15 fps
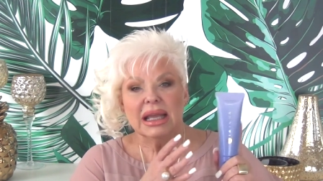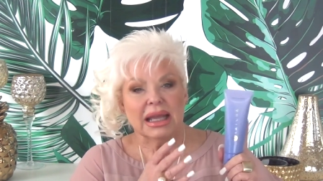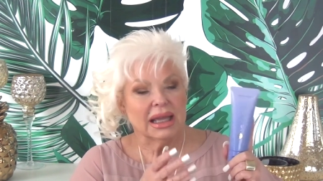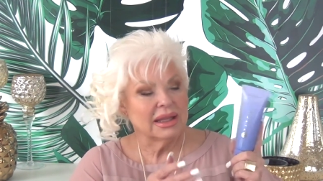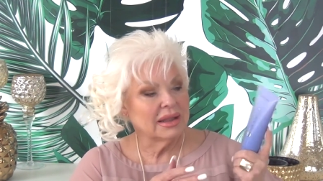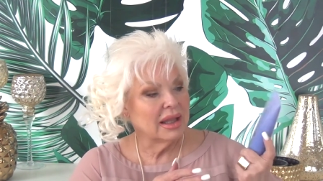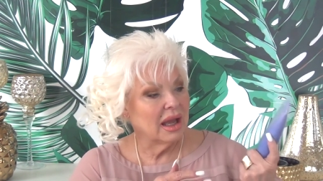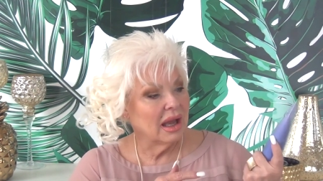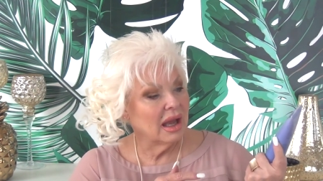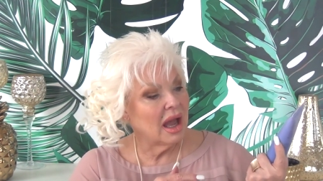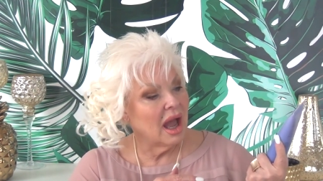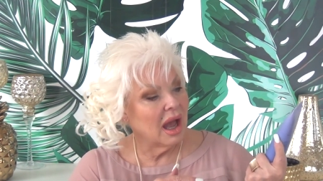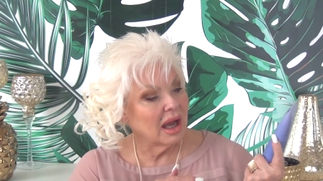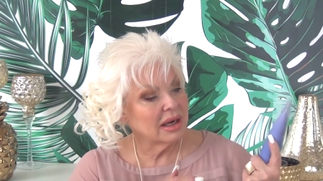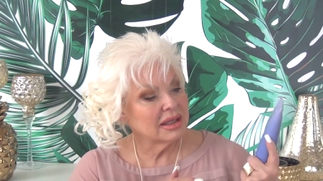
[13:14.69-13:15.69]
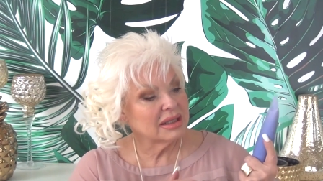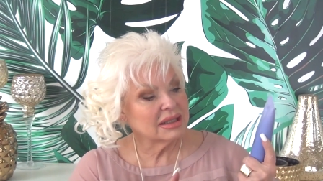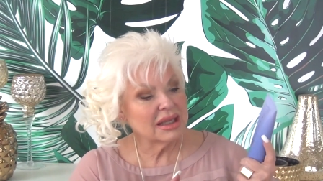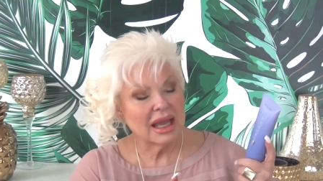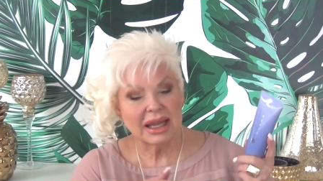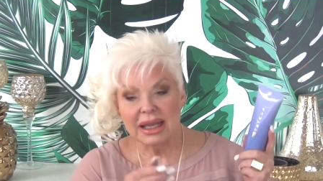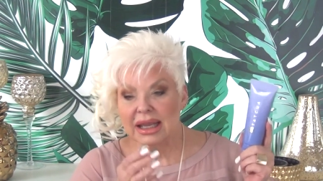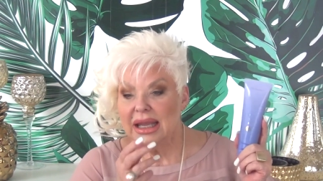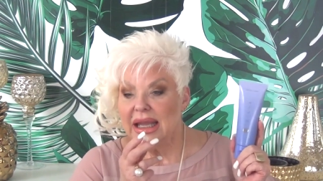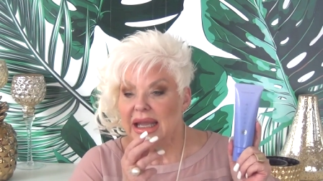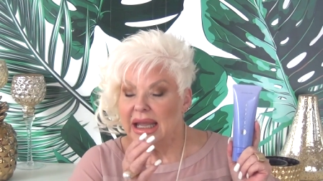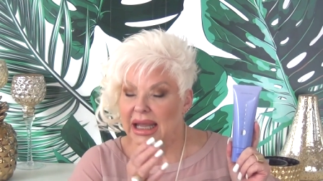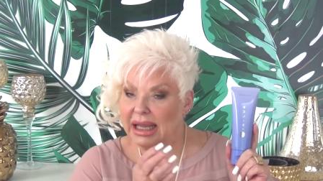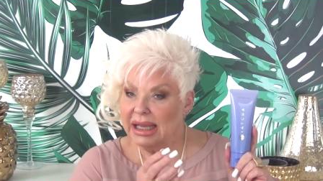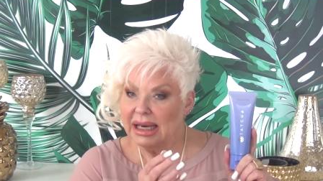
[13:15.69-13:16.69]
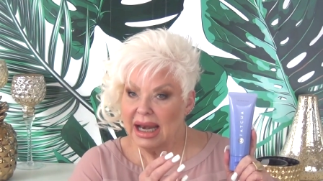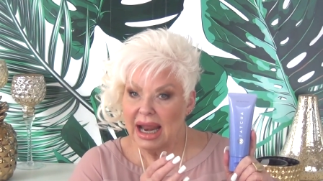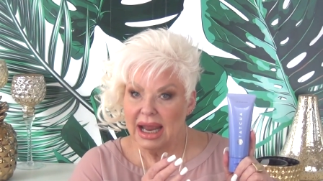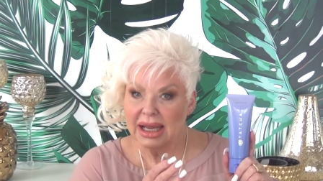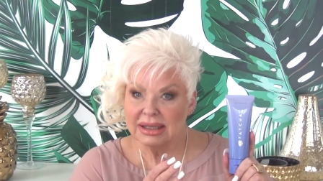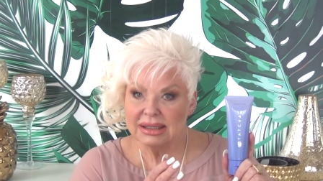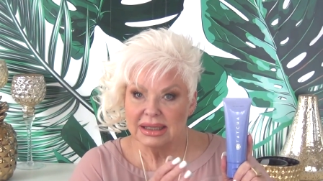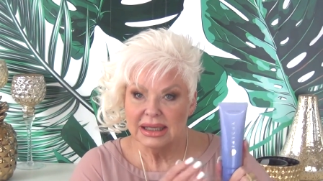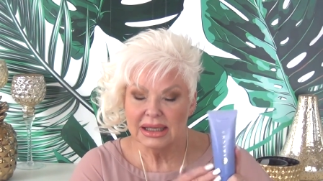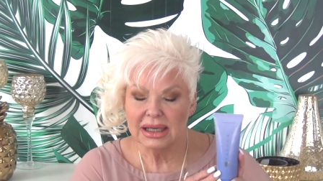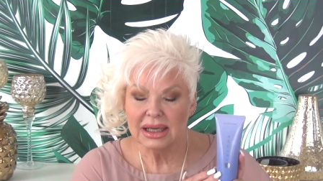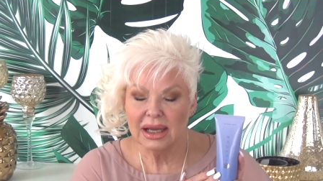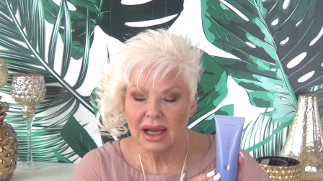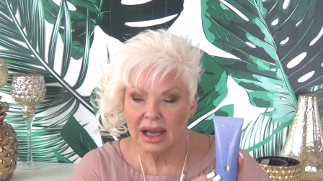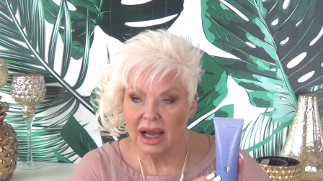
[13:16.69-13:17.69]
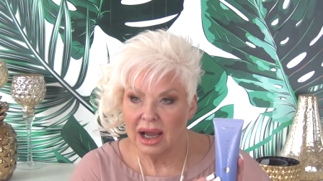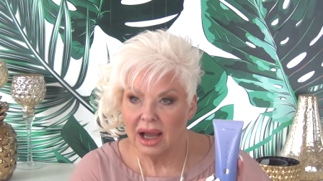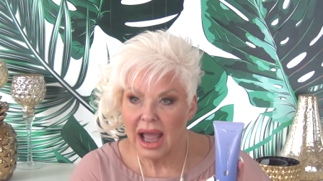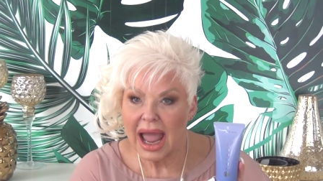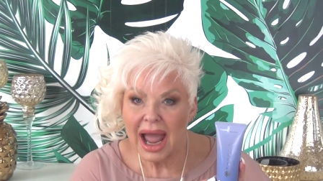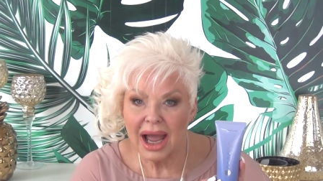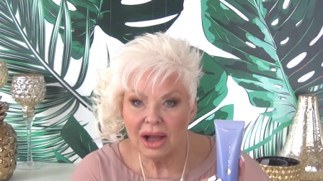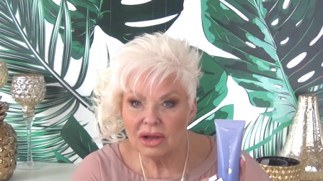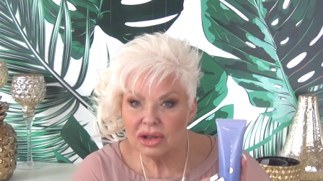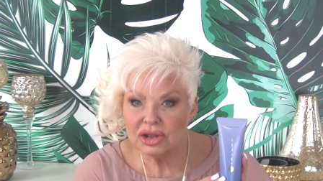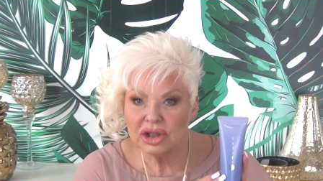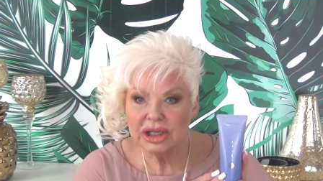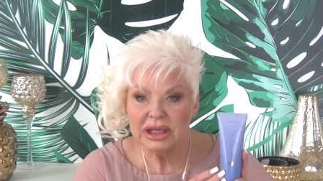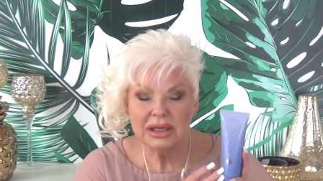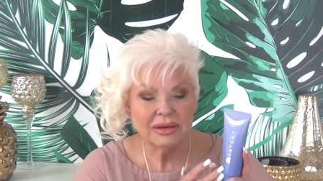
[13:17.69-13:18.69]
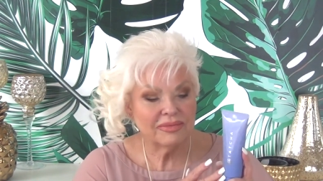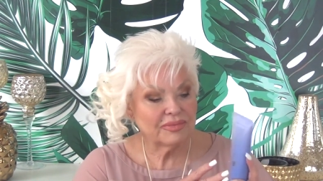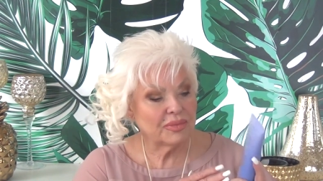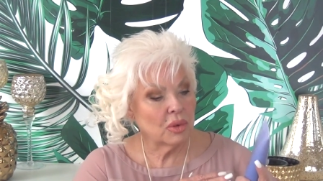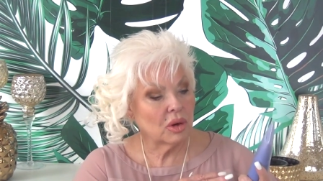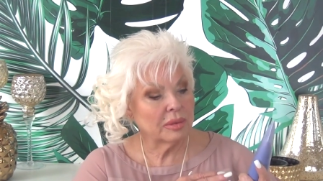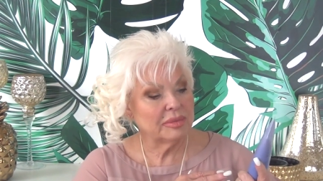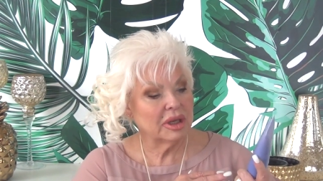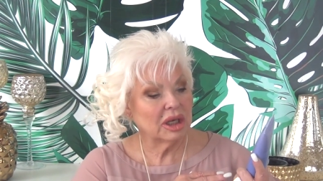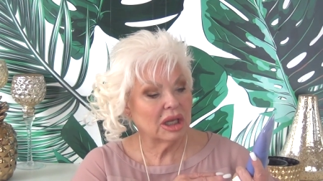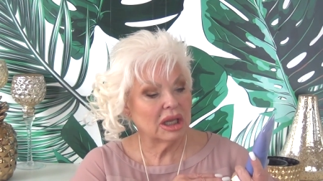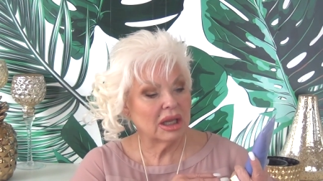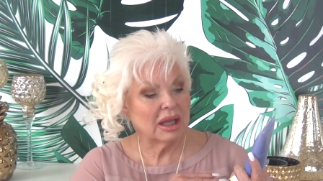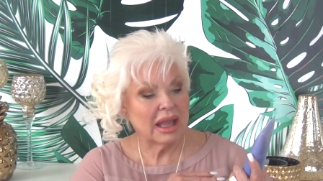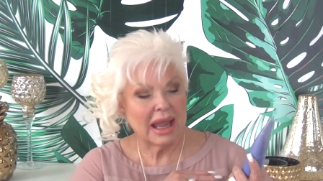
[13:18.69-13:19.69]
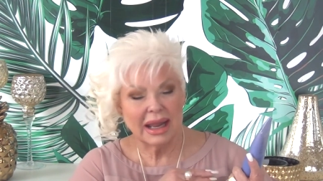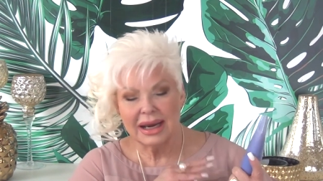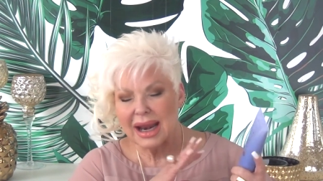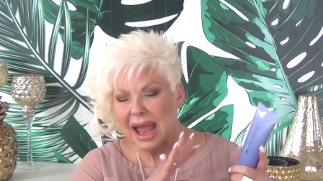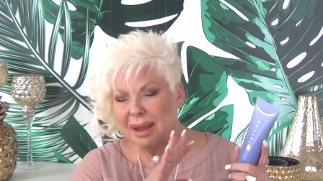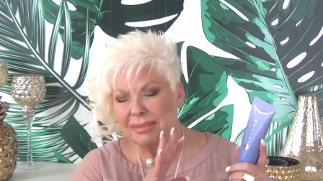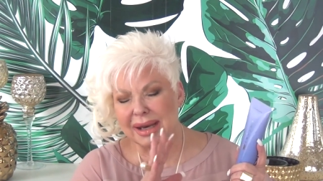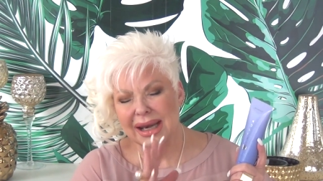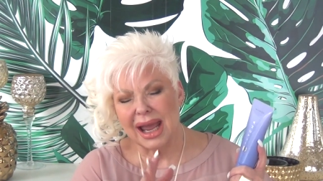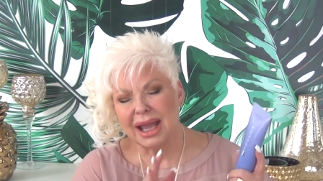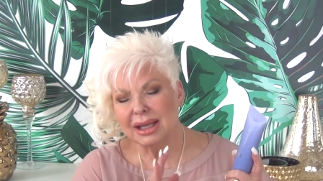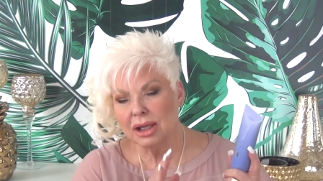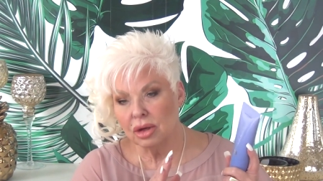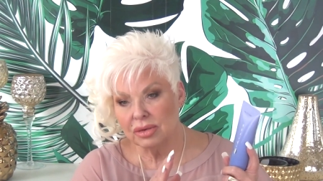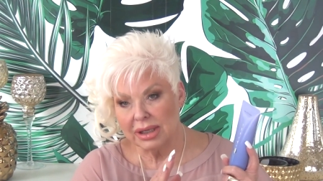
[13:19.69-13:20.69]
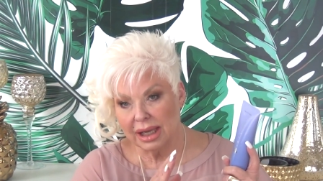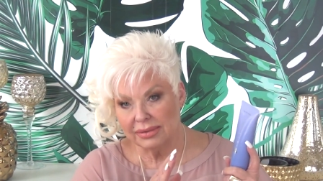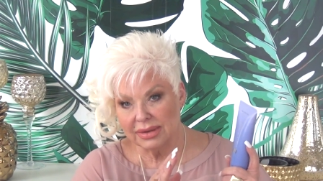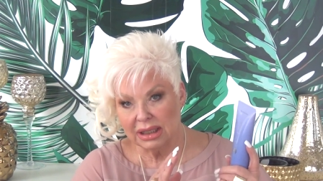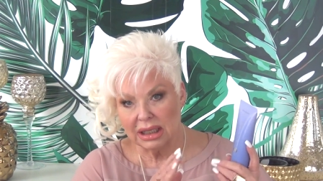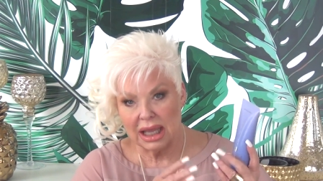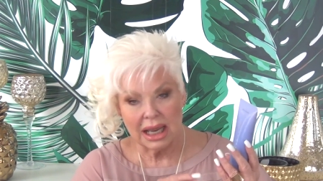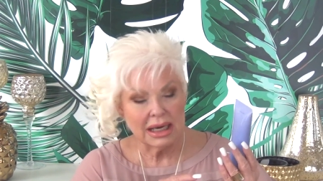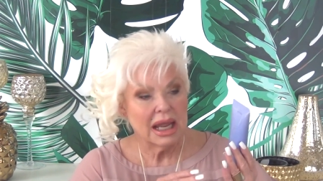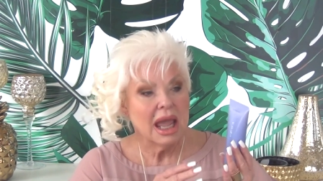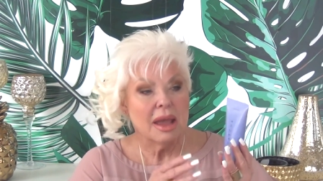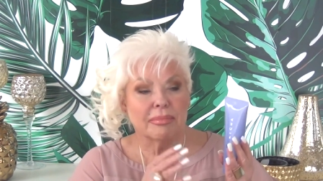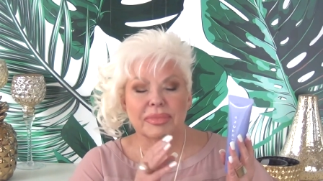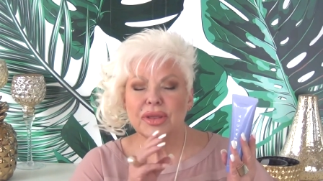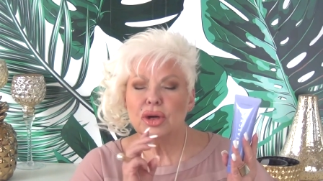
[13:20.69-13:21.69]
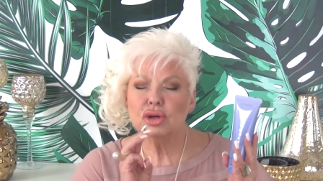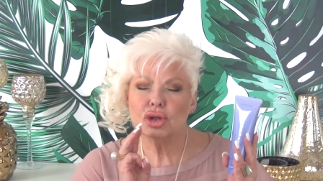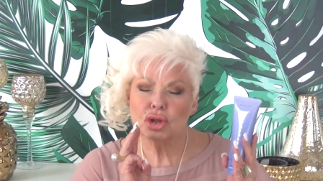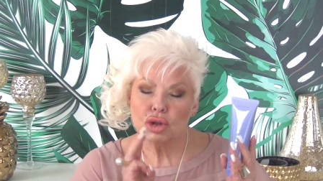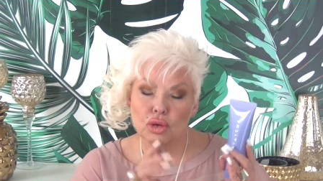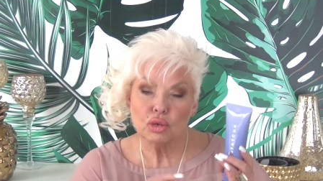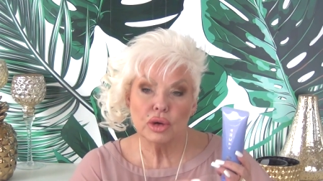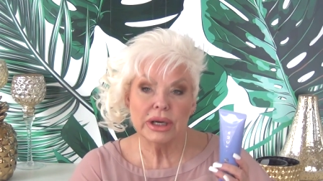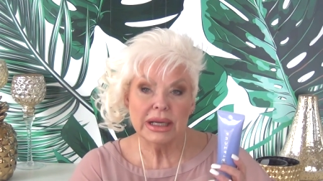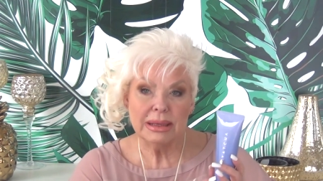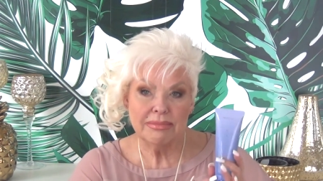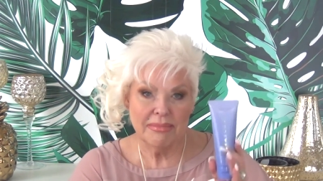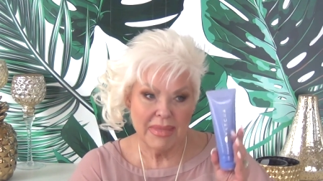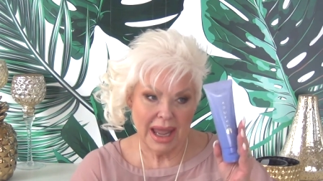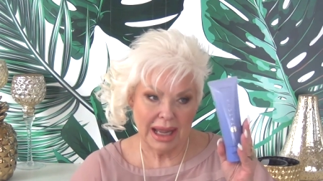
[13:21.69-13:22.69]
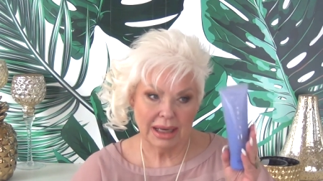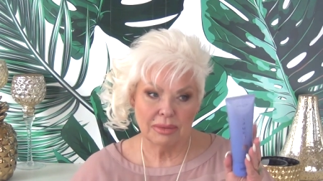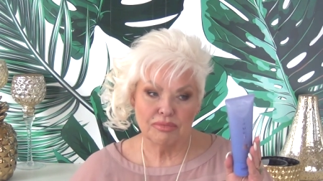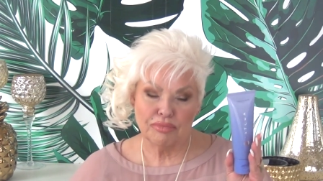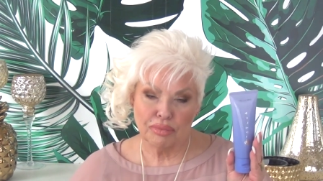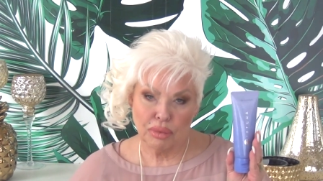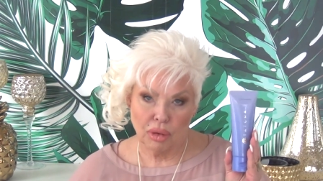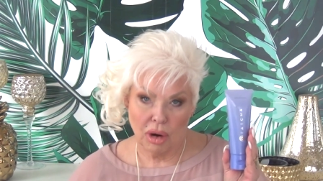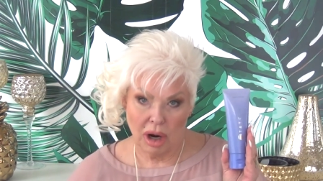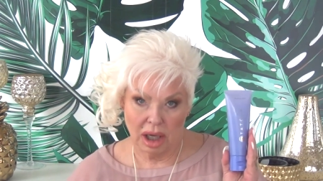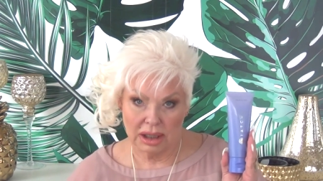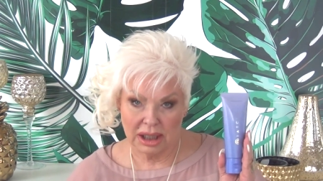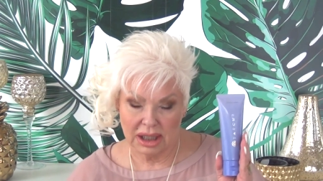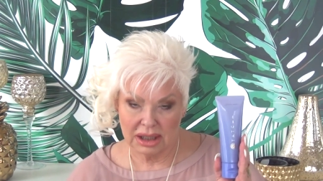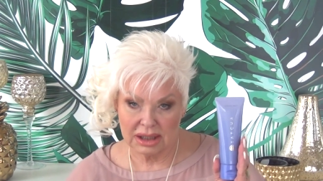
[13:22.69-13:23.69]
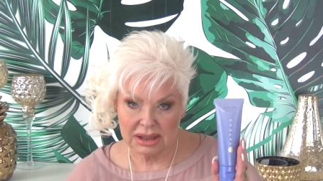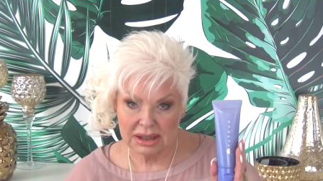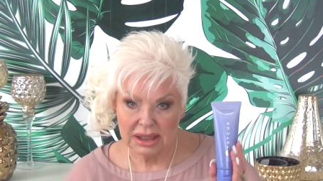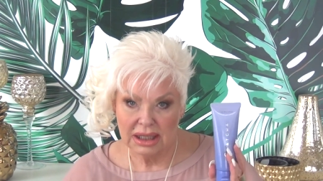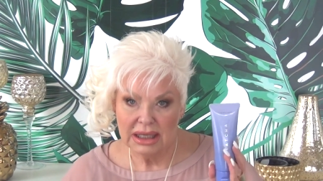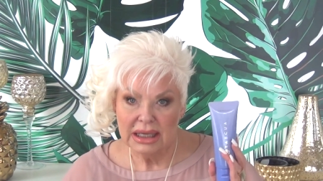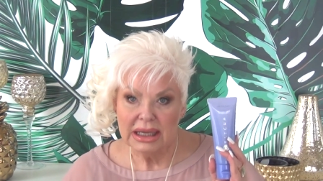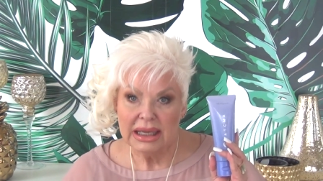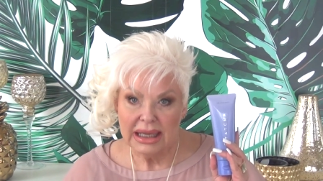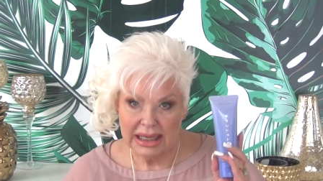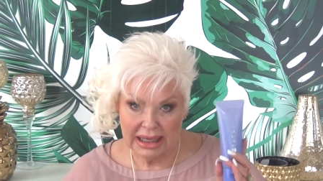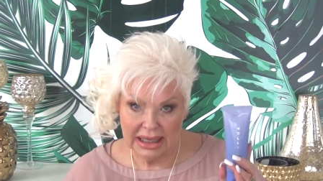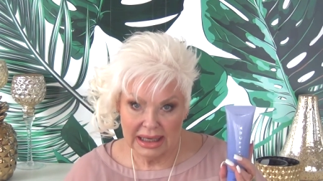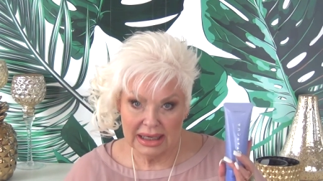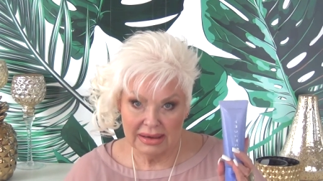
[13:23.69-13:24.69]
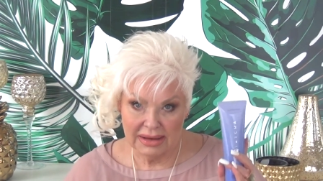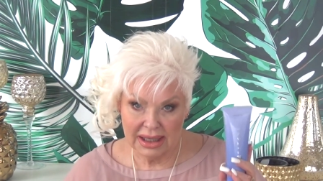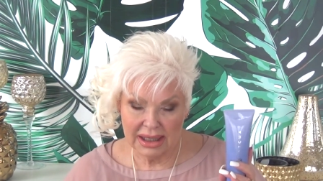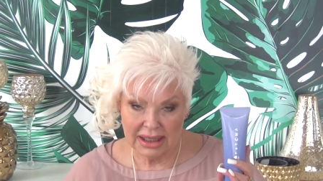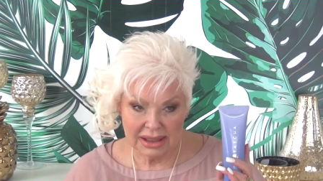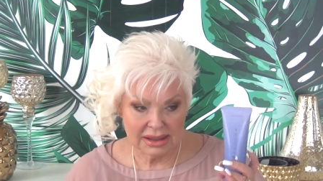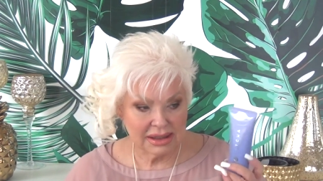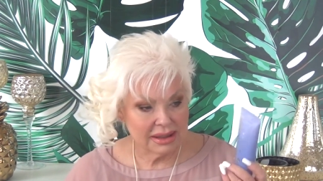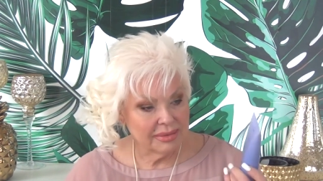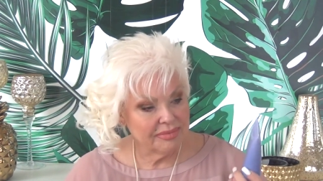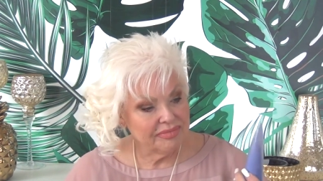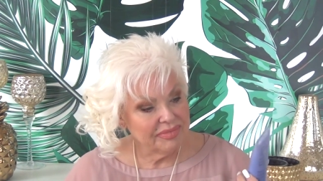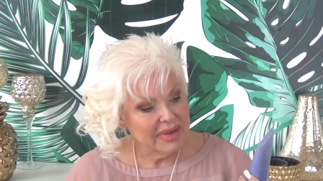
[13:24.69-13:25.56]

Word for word: in the, how to say, it has the uh, algae formula, and I mean, I can go down the line. There's three main products in this.